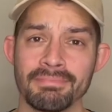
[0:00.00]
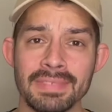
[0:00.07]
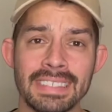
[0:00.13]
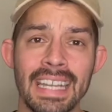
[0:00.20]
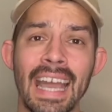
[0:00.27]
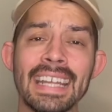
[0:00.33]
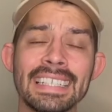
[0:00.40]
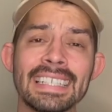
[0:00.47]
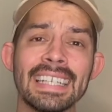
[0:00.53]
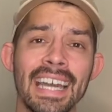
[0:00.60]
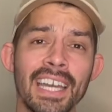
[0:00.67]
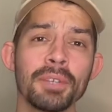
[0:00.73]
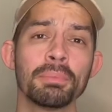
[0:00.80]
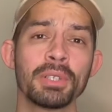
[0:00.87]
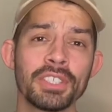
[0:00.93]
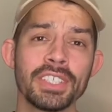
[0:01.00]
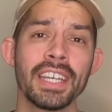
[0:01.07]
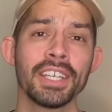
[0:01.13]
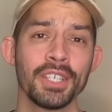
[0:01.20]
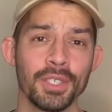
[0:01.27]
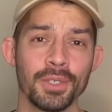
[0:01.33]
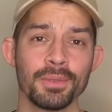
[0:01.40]
99% of
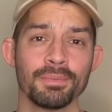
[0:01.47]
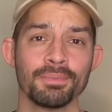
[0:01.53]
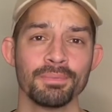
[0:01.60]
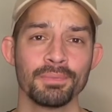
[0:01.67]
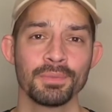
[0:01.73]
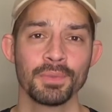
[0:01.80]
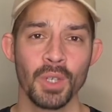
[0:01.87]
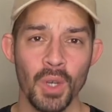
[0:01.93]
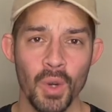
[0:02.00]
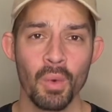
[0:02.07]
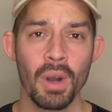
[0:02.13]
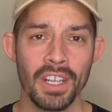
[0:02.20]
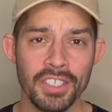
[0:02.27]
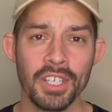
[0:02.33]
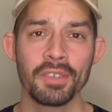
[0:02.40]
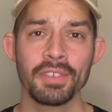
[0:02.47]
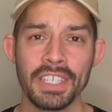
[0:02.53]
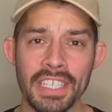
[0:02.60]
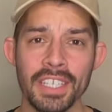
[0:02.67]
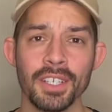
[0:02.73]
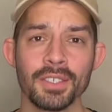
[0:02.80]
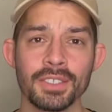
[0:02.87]
you who watch our
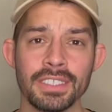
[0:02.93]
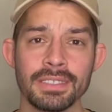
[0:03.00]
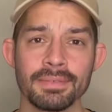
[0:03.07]
videos